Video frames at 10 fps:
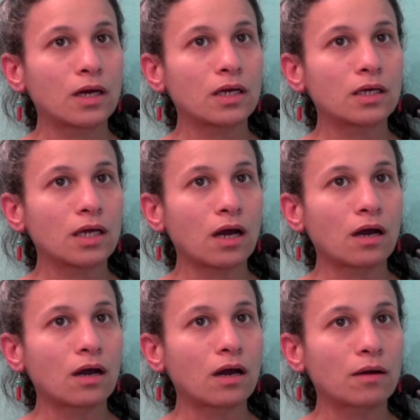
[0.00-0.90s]

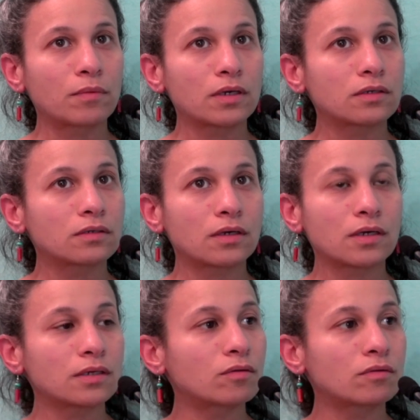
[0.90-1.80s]
yeah, but
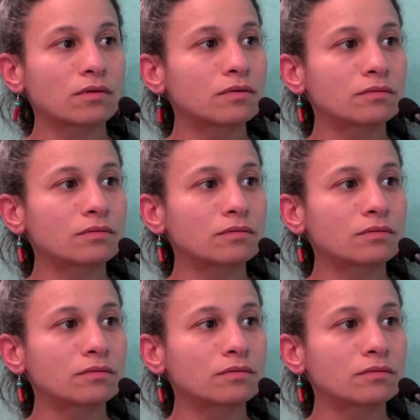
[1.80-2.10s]
I don't know.